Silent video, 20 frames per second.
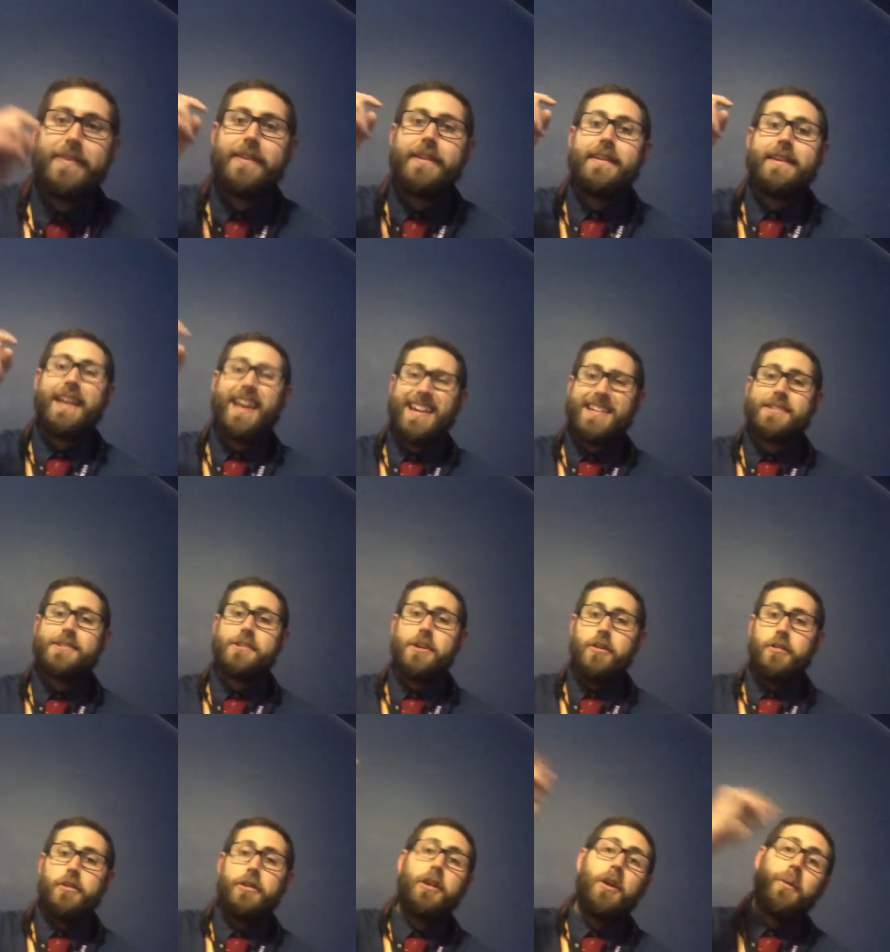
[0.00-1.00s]
The next
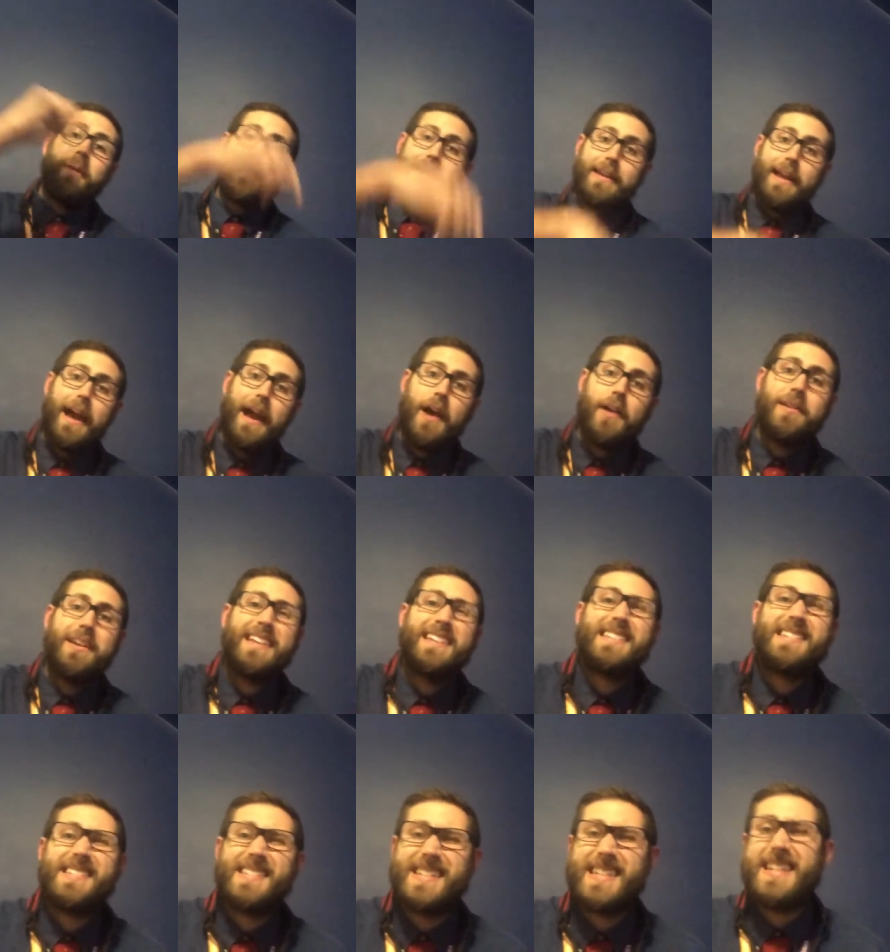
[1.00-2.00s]
note going down
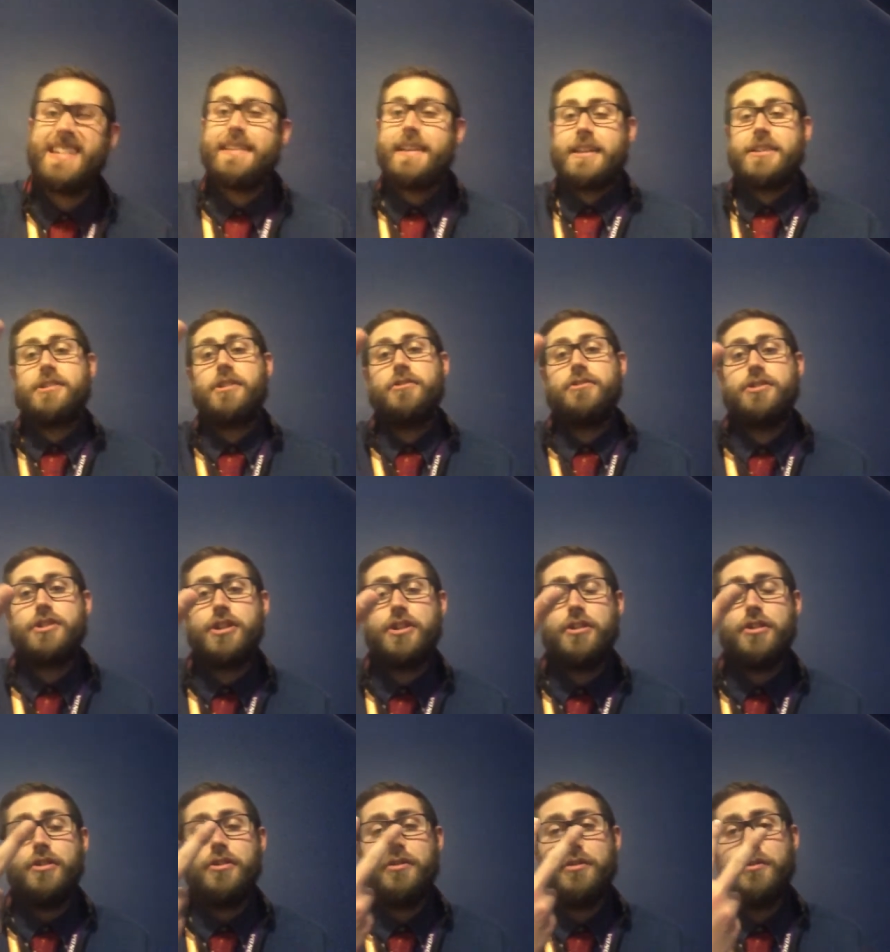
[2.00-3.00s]
is C. That's note
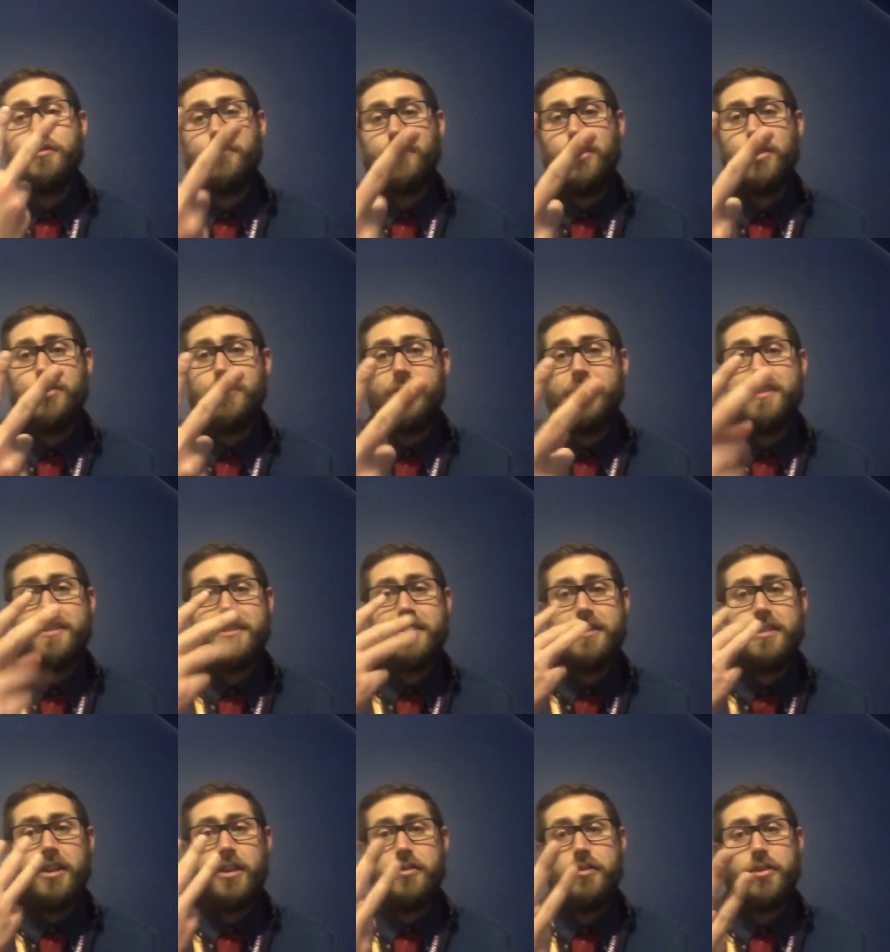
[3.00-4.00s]
2, flute.
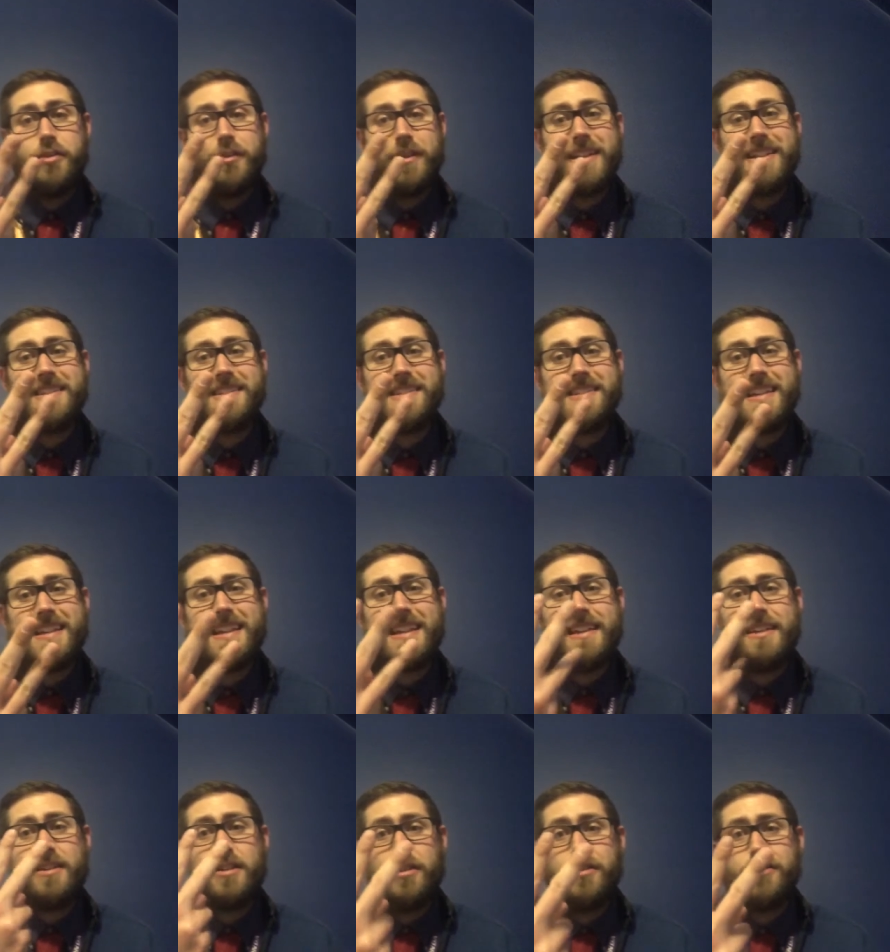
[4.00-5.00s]
Note 3 is
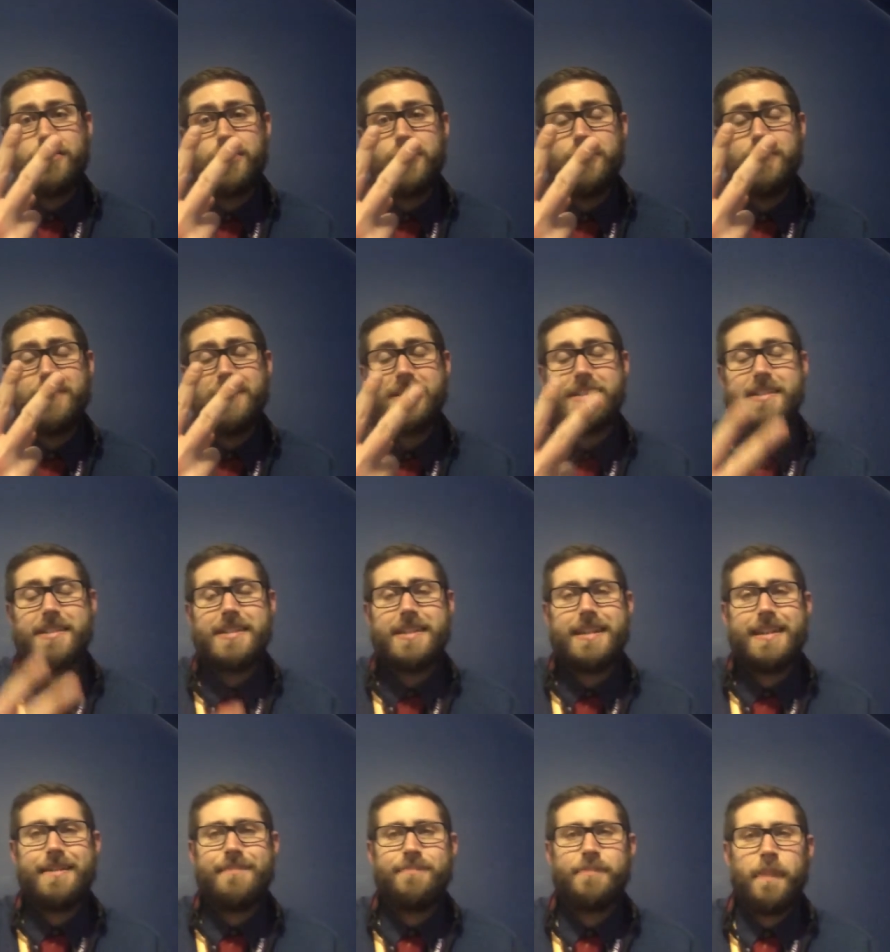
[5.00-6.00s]
D. Note 2 is
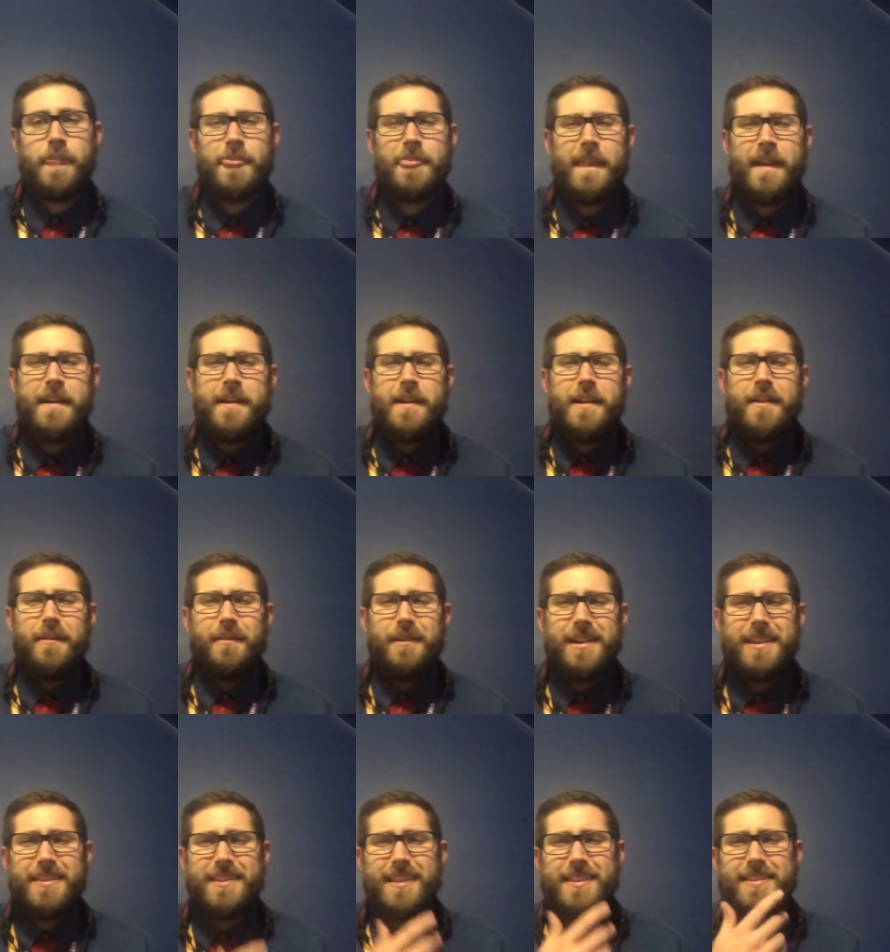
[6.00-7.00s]
C. What
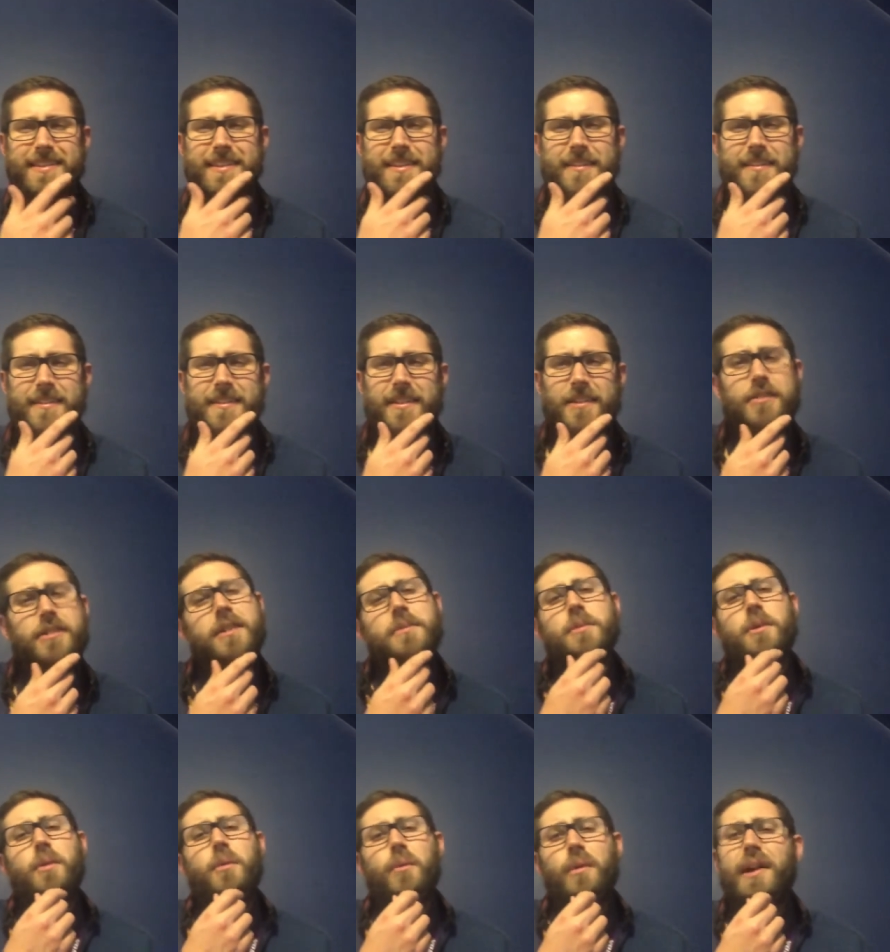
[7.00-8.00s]
do you think the note
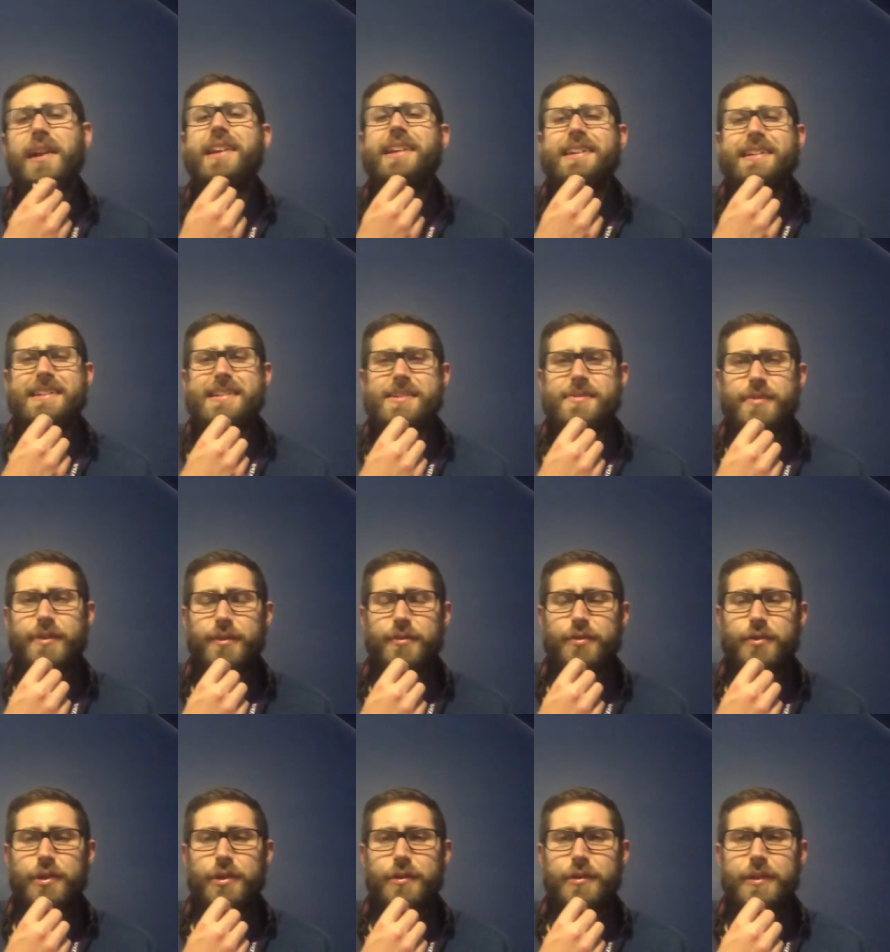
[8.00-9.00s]
number 1 is for
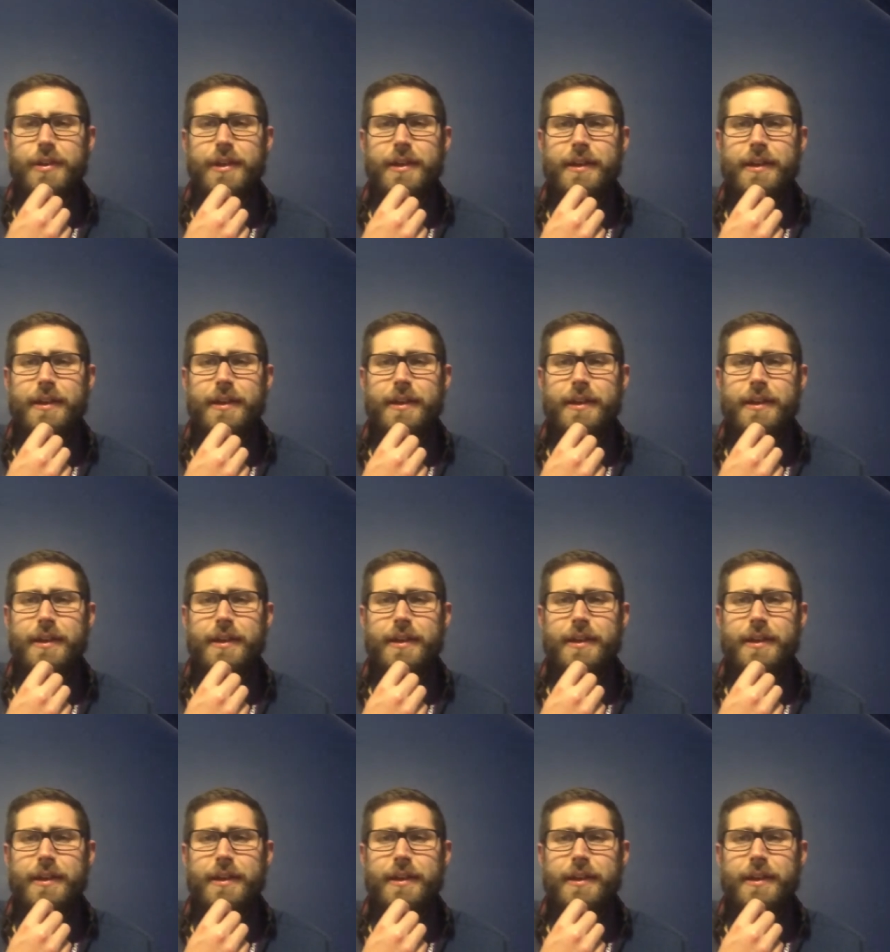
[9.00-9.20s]
flute?